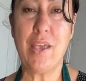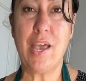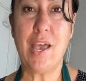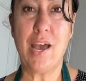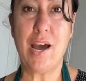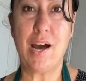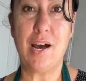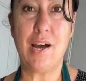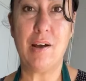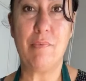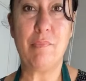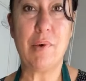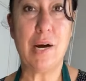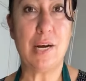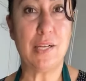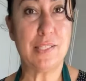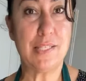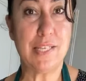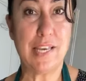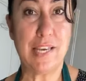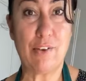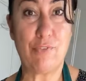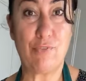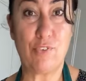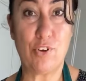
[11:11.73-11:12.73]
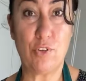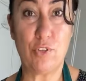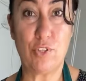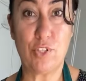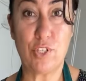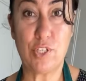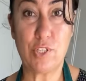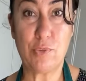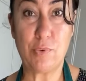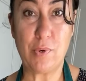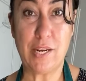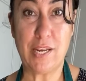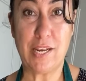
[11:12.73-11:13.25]
I'll take
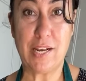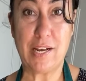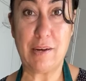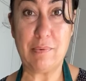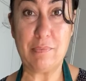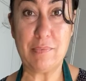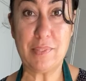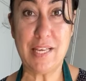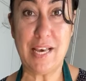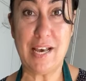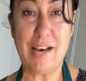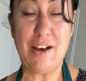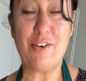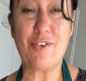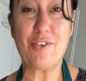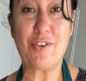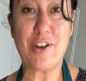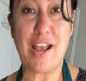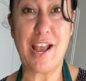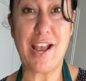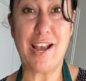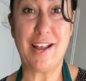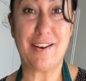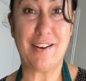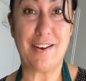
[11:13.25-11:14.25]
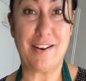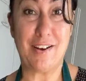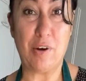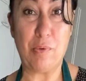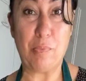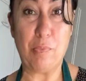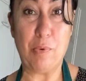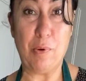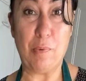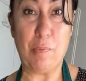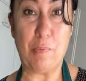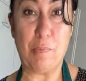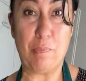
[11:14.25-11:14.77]
photos when it comes out and I'll
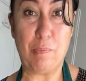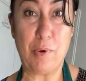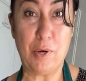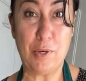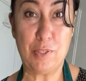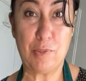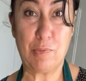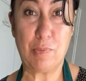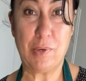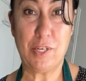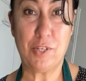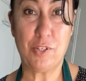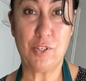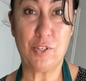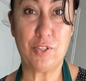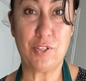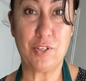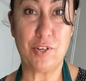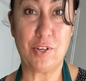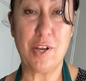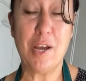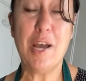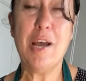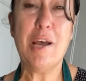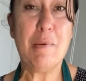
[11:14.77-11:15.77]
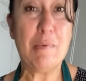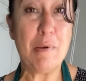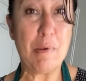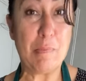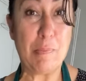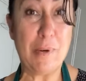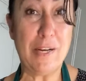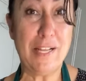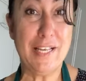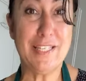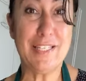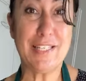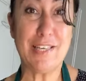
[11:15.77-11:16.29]
post pictures on. But
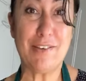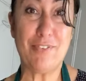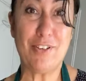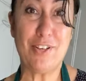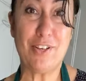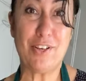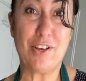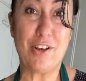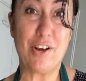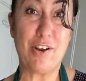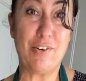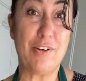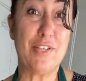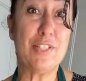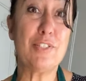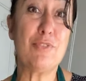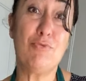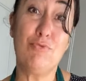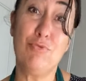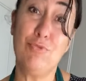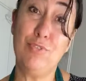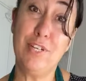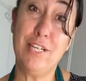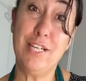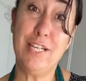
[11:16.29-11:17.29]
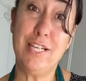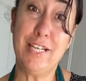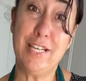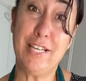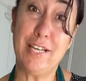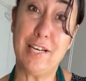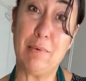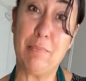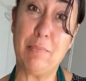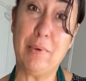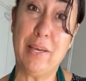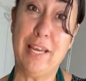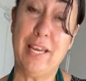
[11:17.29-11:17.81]
please give it a go. It's really
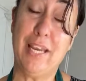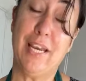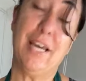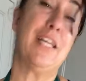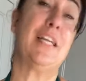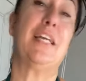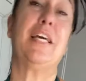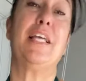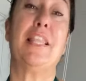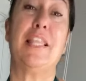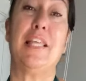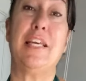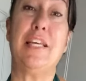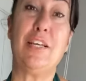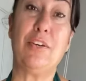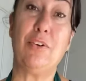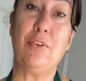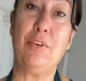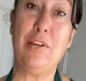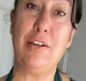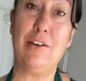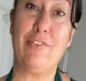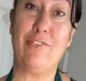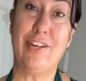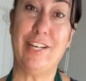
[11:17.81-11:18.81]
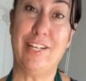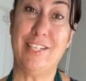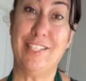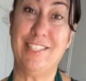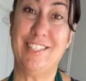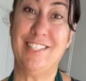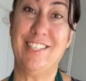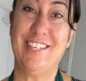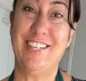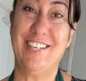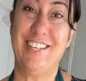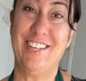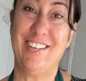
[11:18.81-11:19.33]
yummy and I think you'll love it.
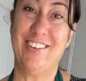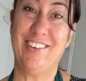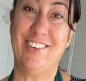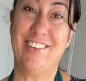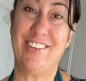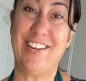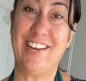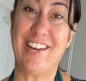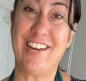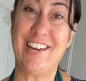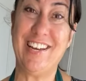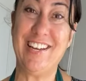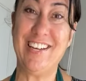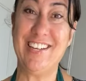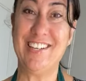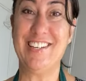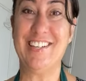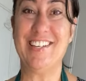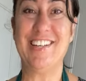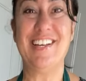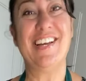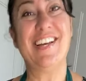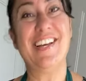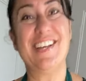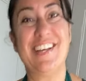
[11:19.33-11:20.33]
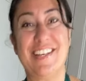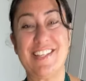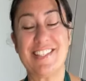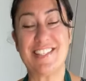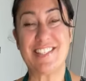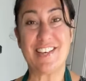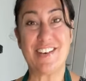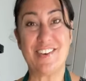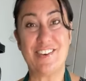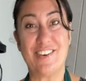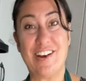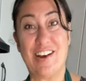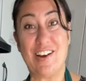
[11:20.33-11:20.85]
Okay?
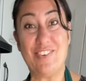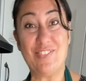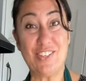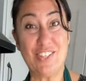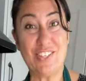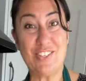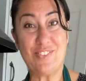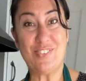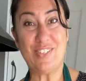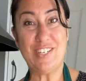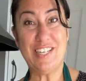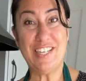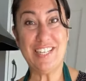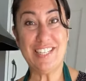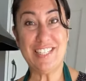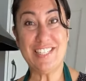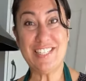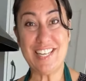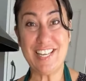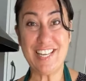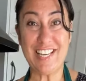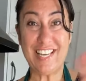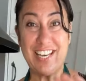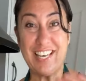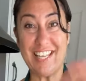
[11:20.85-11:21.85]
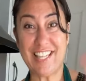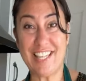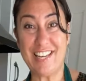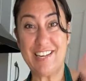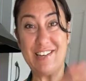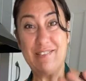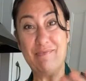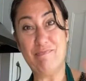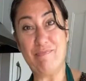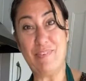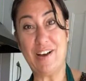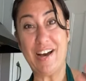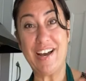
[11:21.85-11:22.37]
So have a good week. Take care then.
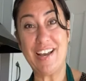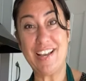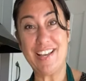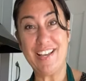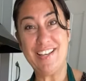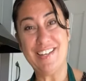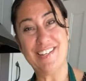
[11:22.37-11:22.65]
Bye.